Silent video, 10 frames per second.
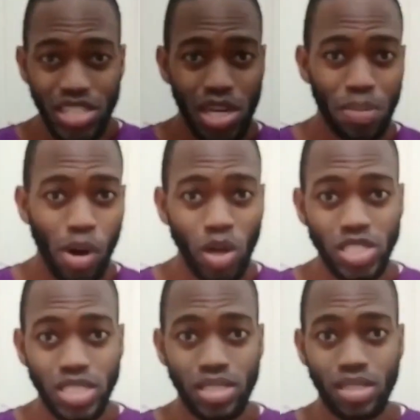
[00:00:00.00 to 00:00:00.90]

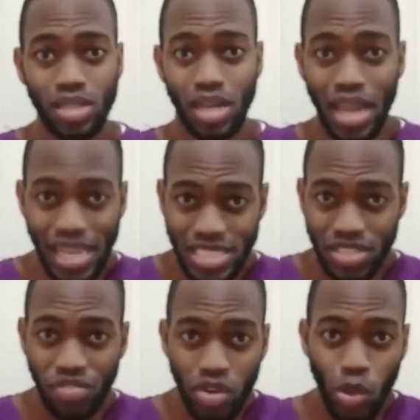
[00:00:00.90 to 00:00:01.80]
amounts less
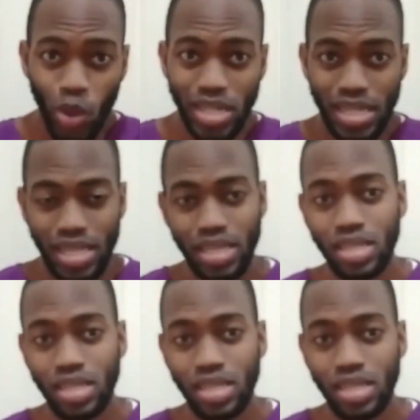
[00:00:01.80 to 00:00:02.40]
frequently